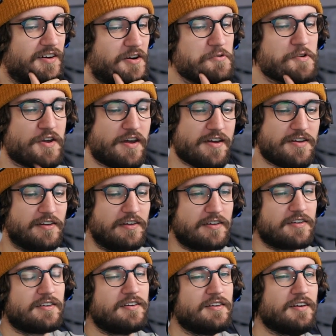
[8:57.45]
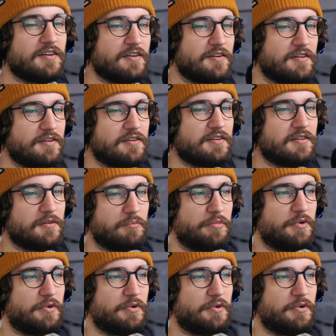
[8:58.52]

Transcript: not okay. within the same dimension.